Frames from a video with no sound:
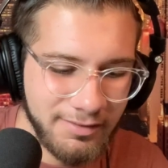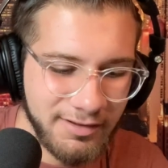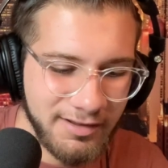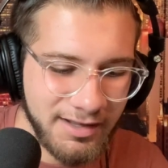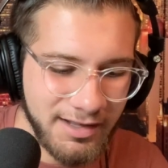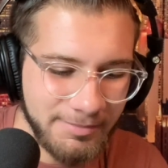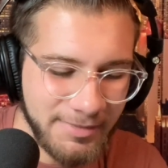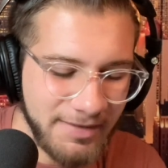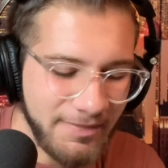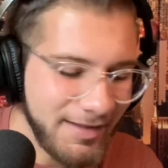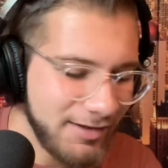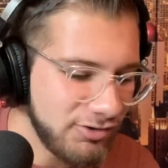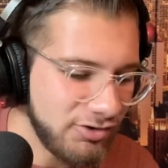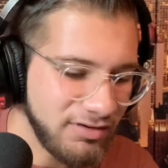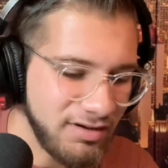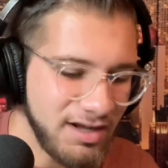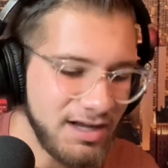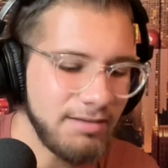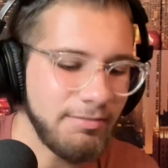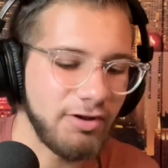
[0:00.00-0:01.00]
I mean, this
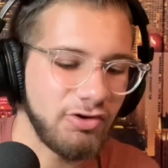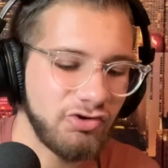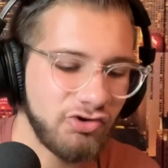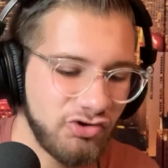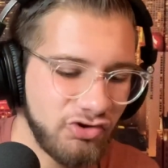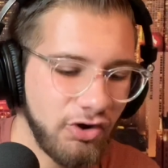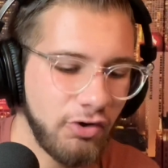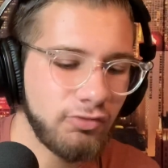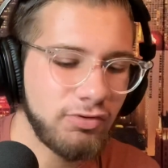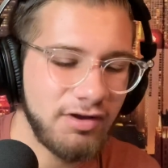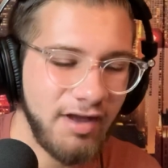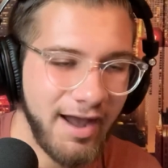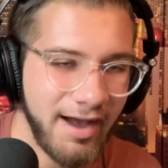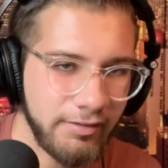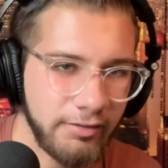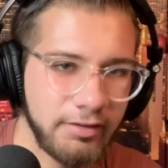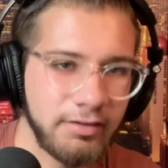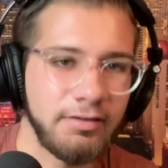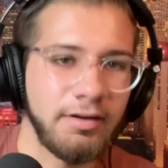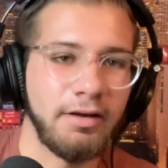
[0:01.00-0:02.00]
team is so
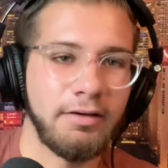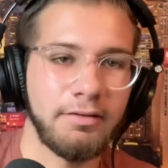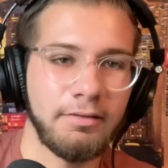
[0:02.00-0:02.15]
talented.